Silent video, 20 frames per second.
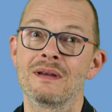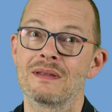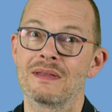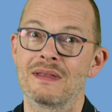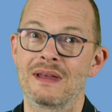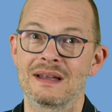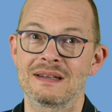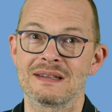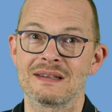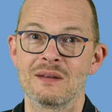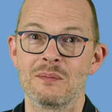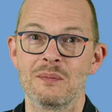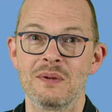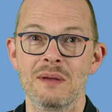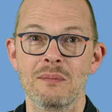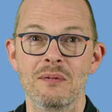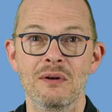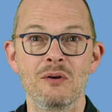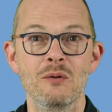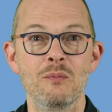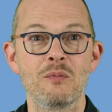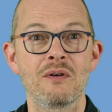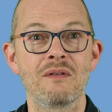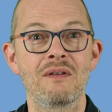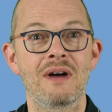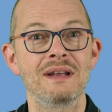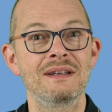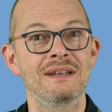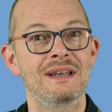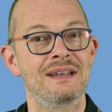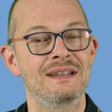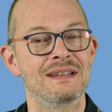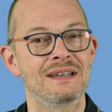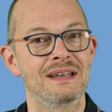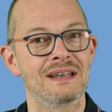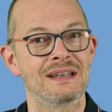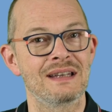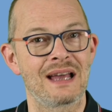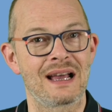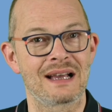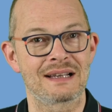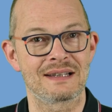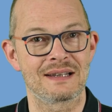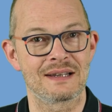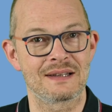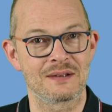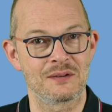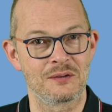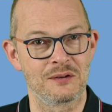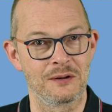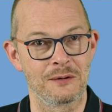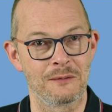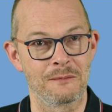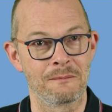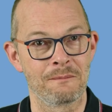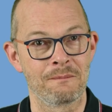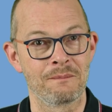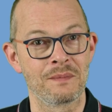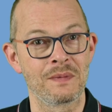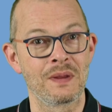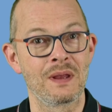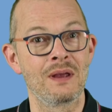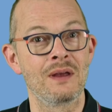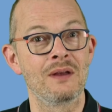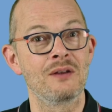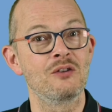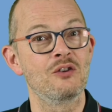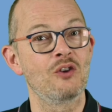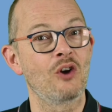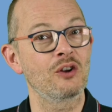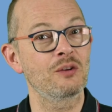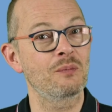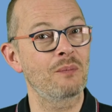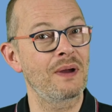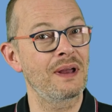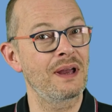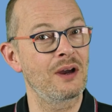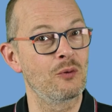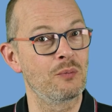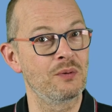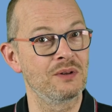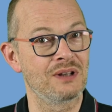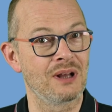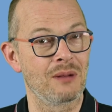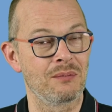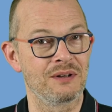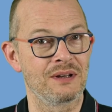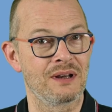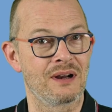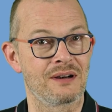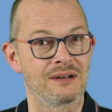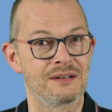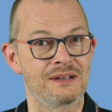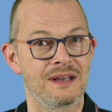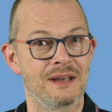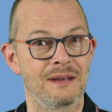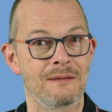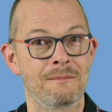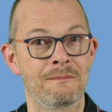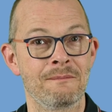That's the people who provide internet access to you, not by OpenWrt.